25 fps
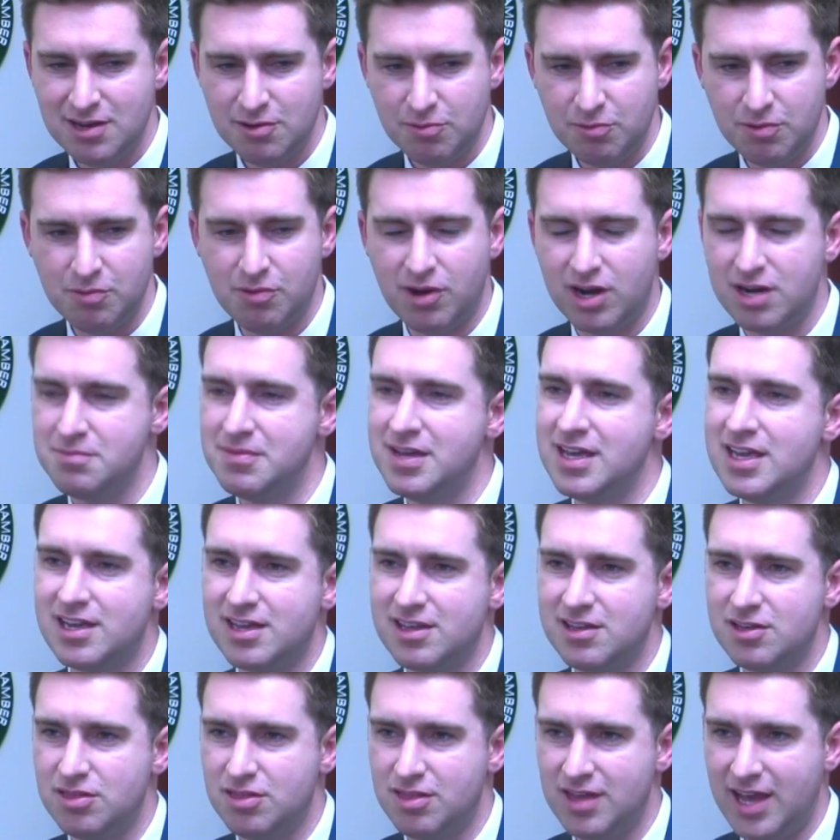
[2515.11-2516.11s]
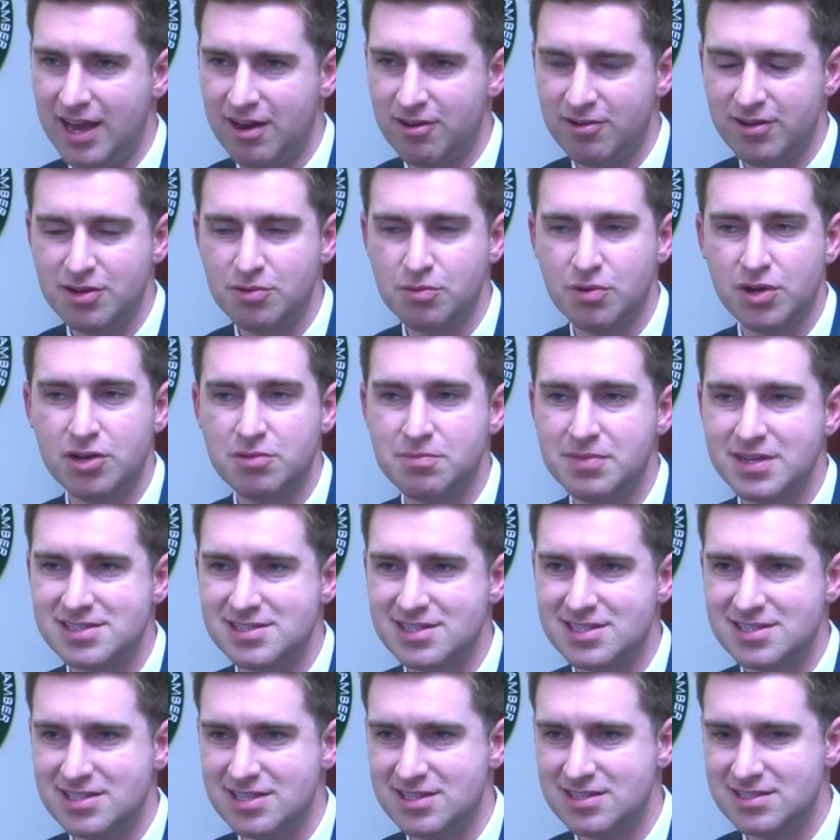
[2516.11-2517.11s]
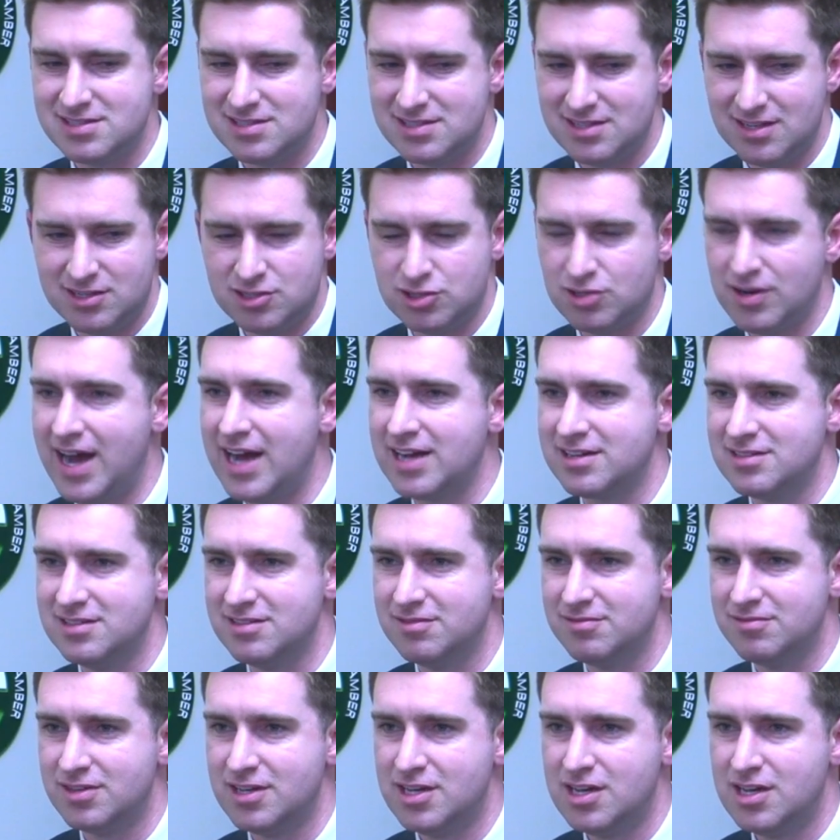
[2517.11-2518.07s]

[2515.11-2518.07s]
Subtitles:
we want to make the area where your business is attractive.